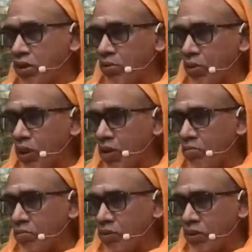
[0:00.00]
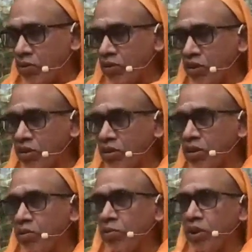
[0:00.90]
the same I am. Evening
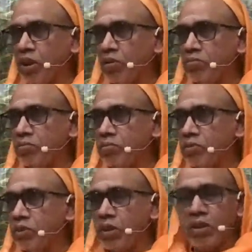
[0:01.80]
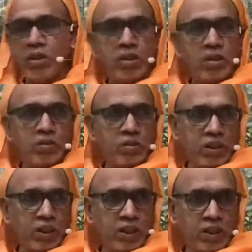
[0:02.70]
the same I am.
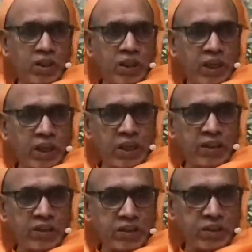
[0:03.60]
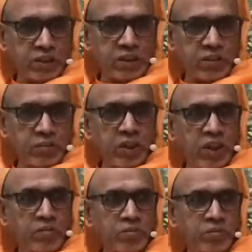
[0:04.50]
Okay? Ekadashi the same I
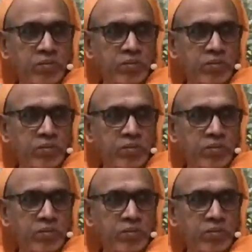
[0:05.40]
am.